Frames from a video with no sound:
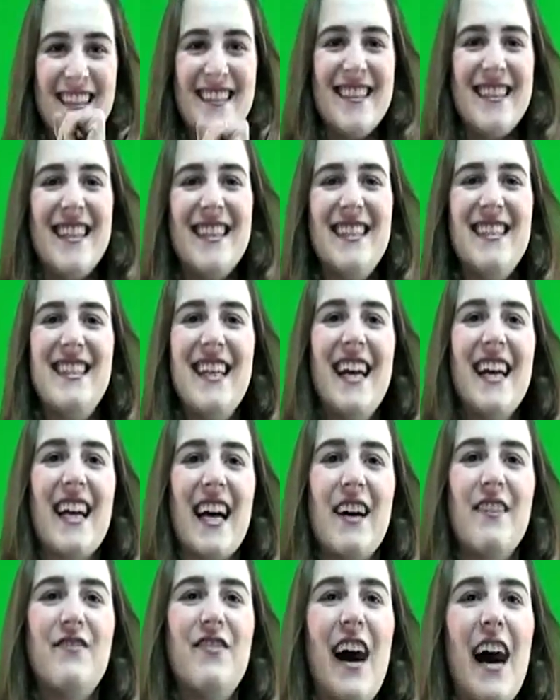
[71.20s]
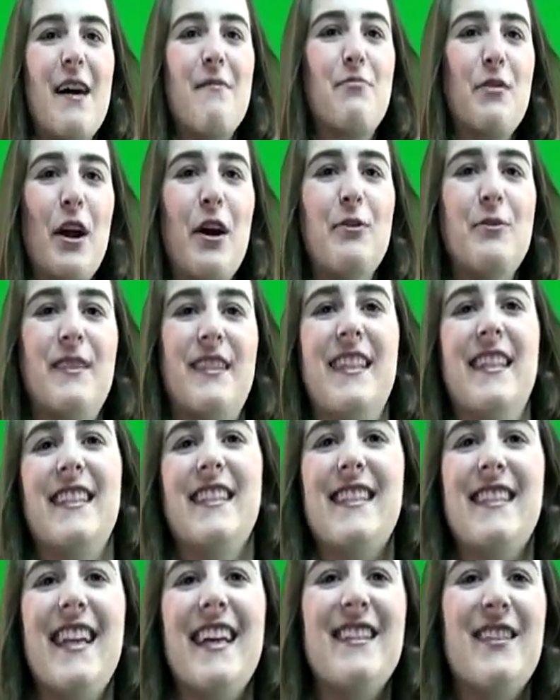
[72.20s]
Cystic
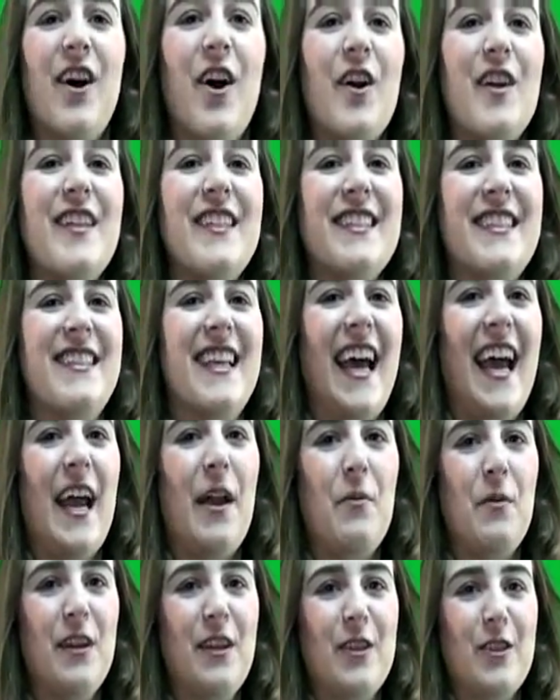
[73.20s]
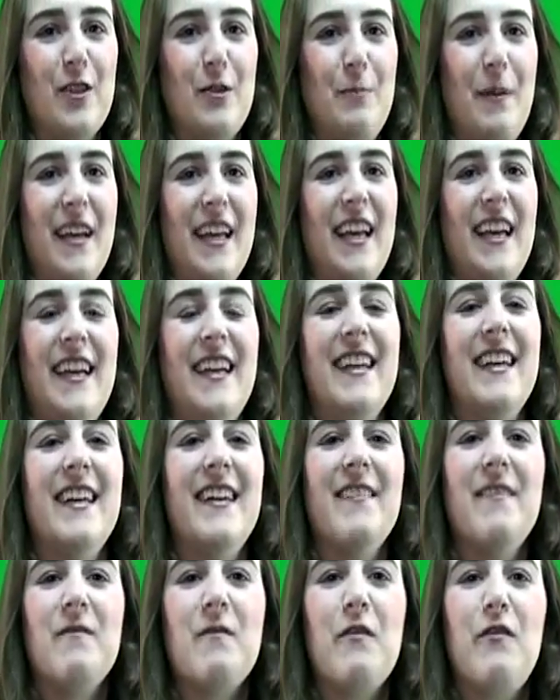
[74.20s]
fibrosis. That's hard to say when you're speaking
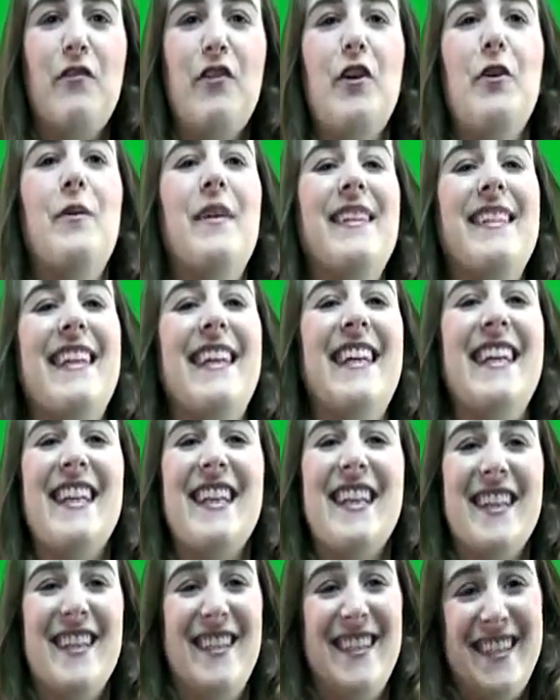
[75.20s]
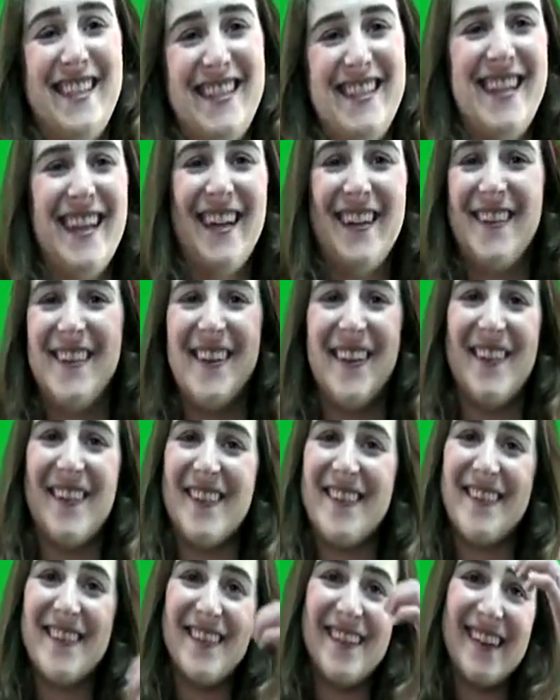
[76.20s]
fluent English. I don't know
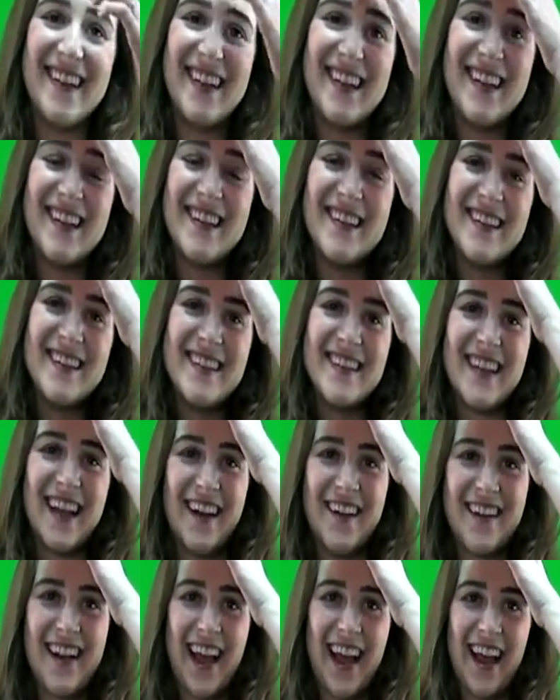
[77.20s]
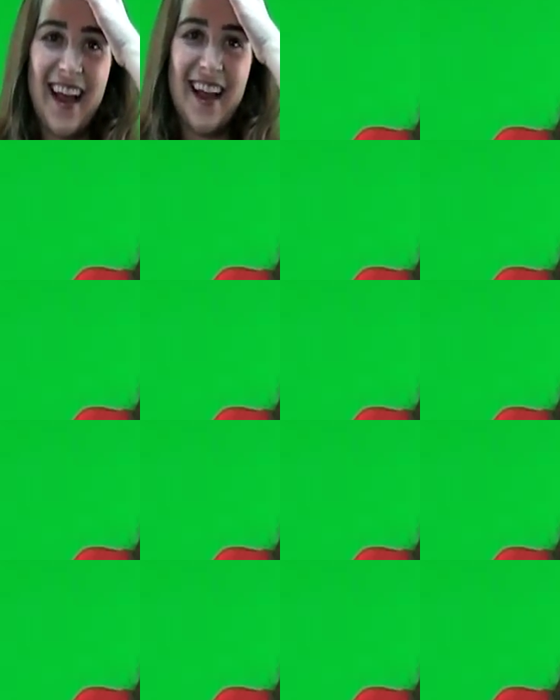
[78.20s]
Okay,